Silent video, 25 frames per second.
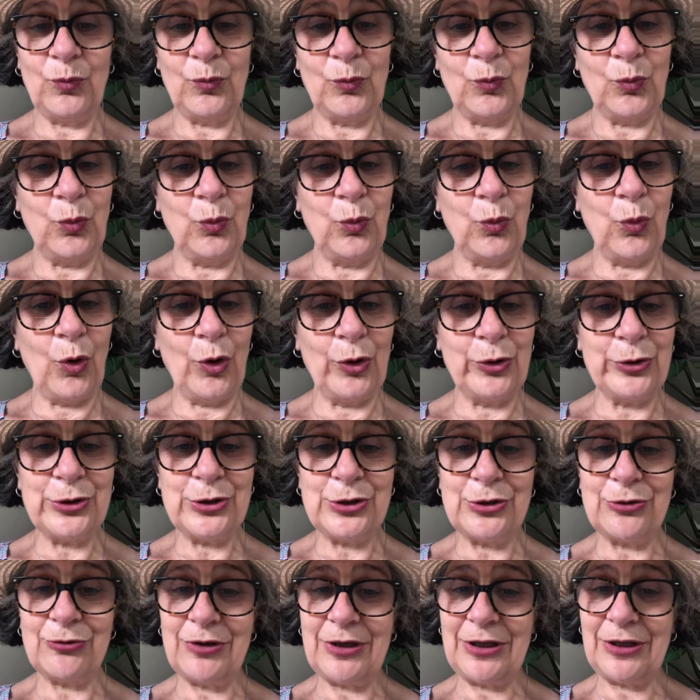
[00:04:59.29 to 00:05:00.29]

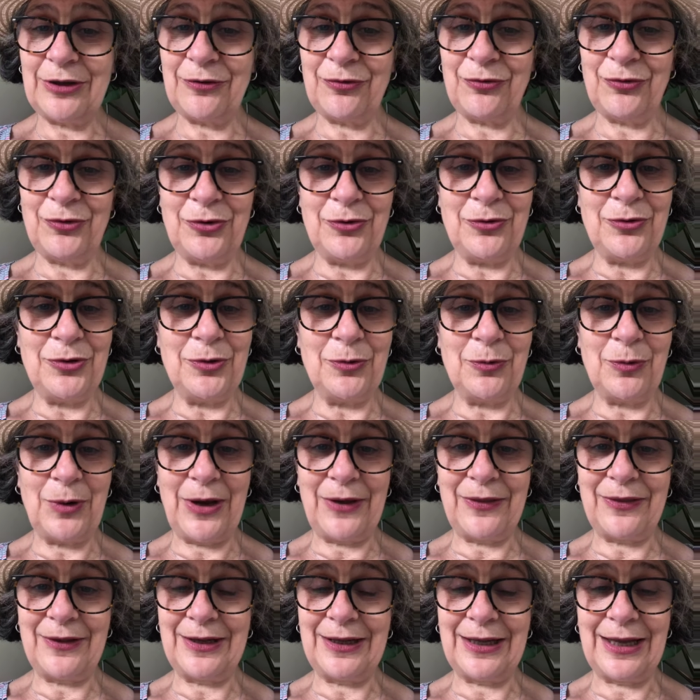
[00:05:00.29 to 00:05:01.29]
wandering through your
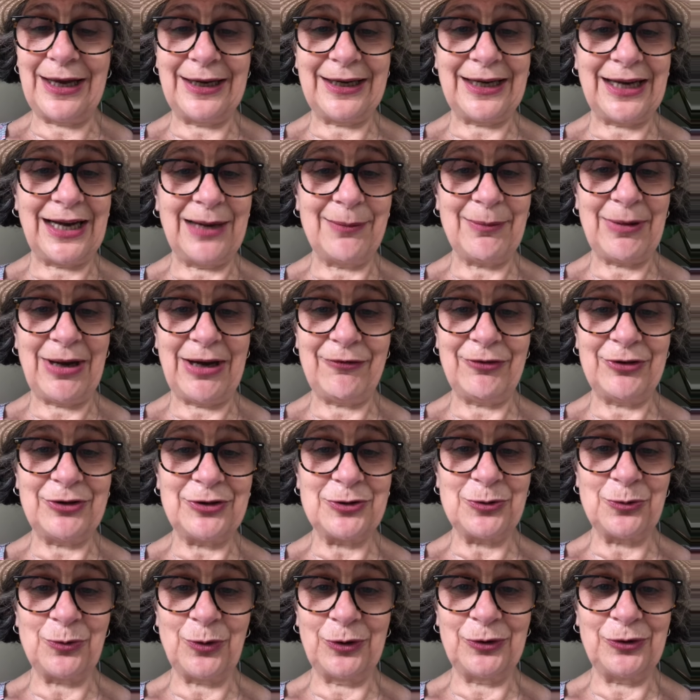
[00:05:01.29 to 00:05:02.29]
weather like I'm having
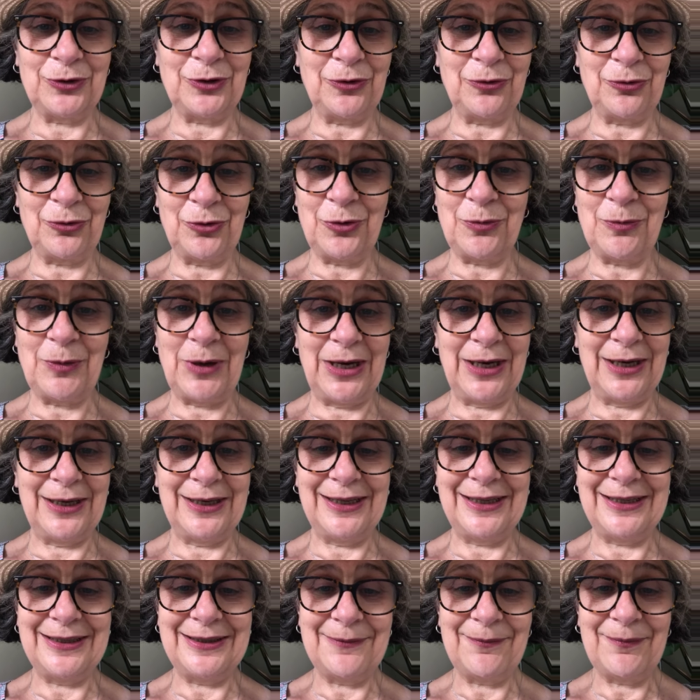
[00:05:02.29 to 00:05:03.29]
to wander through
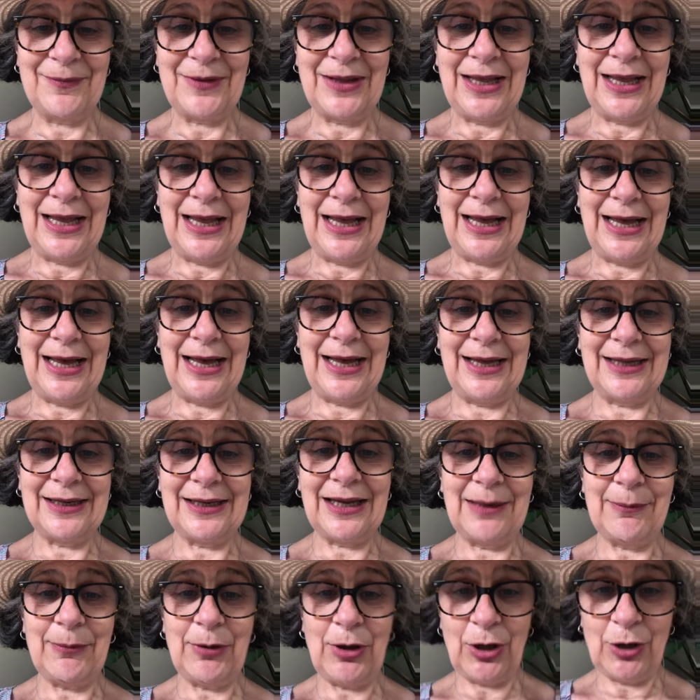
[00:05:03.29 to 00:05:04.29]
mine. And
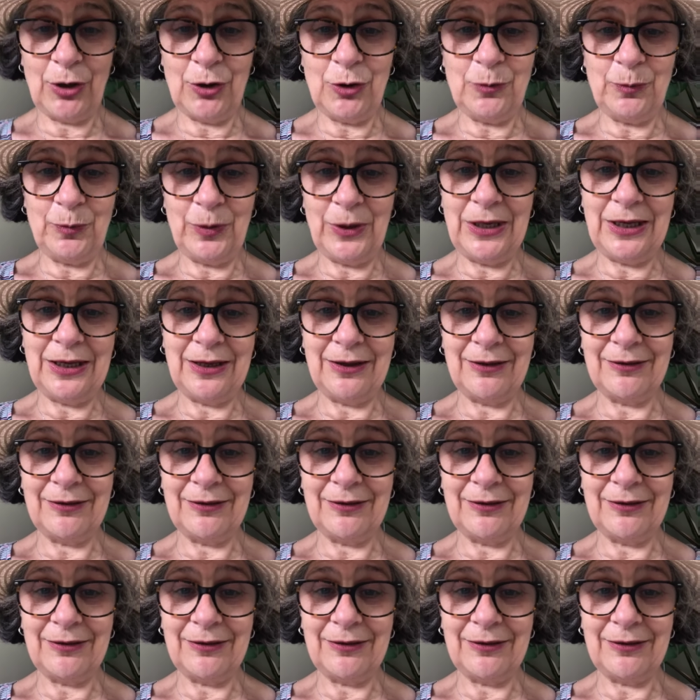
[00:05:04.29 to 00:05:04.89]
I'm hoping